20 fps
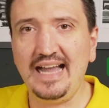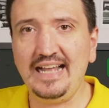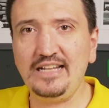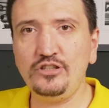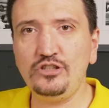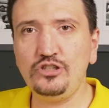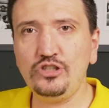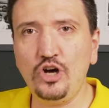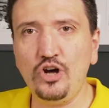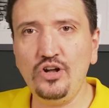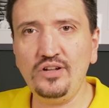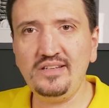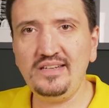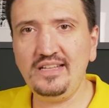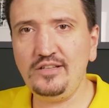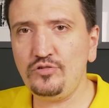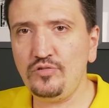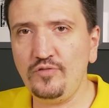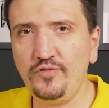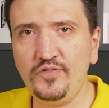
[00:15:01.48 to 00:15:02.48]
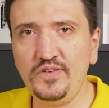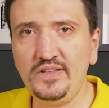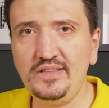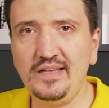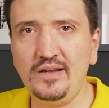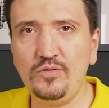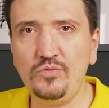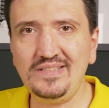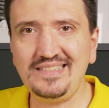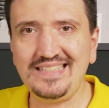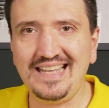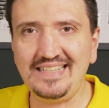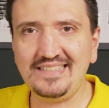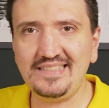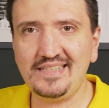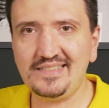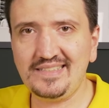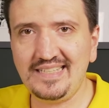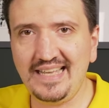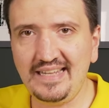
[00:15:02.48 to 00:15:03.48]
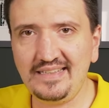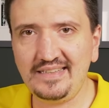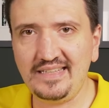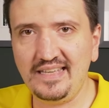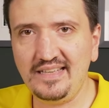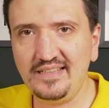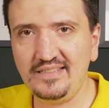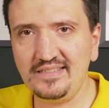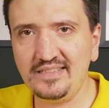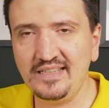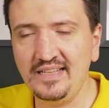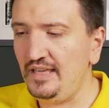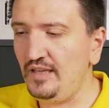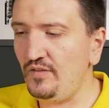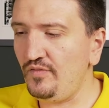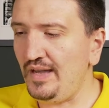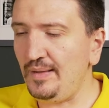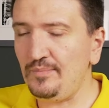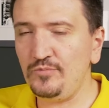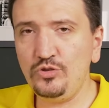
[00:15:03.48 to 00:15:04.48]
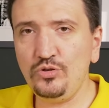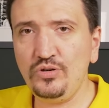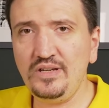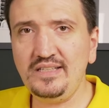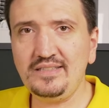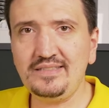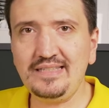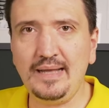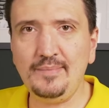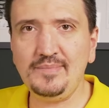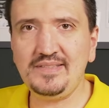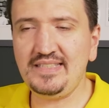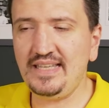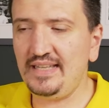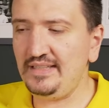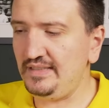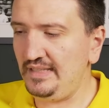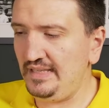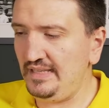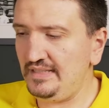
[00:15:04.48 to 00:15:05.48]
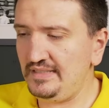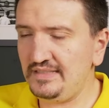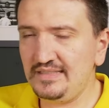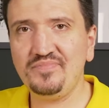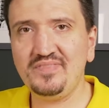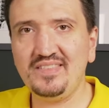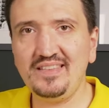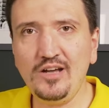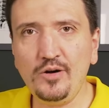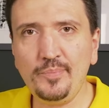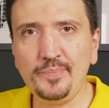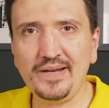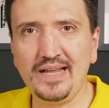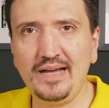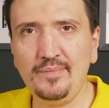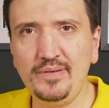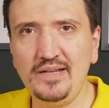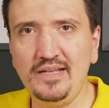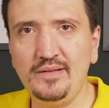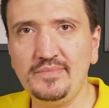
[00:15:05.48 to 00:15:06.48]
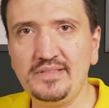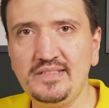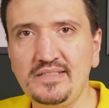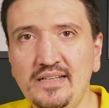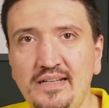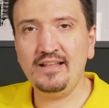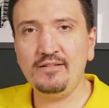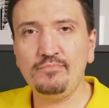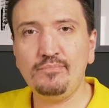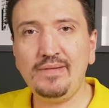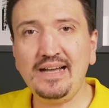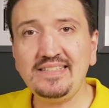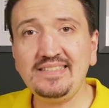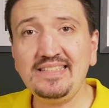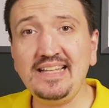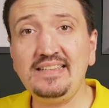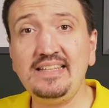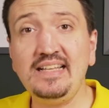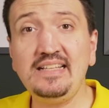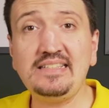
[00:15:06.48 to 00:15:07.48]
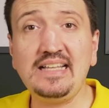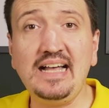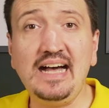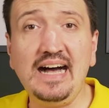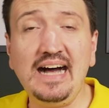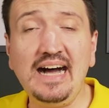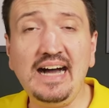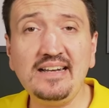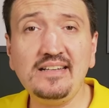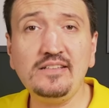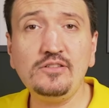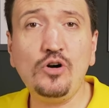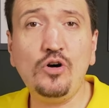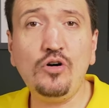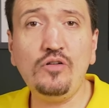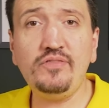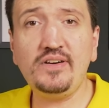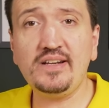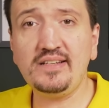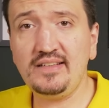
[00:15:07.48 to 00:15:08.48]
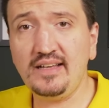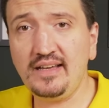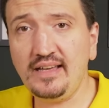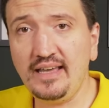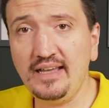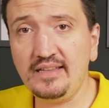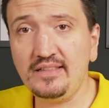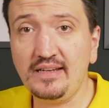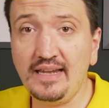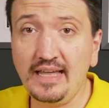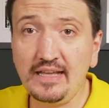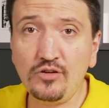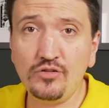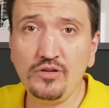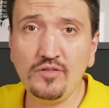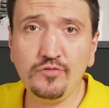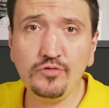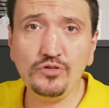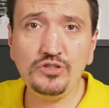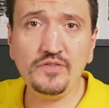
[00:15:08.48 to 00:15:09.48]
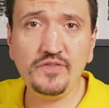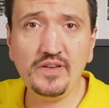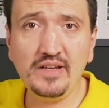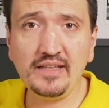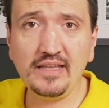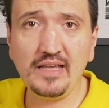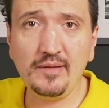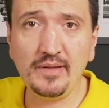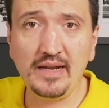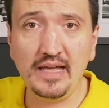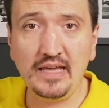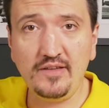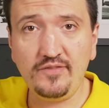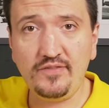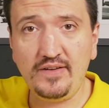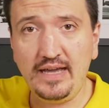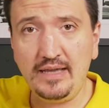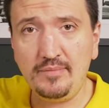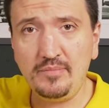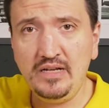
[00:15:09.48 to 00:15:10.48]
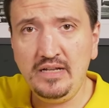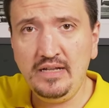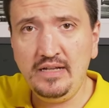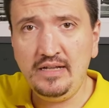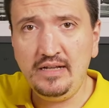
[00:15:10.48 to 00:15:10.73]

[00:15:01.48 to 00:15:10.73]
I don't need to fiddle with other settings. If I'm doing some settings, no problems. My settings aren't over the head like on a Fujifilm camera if I'm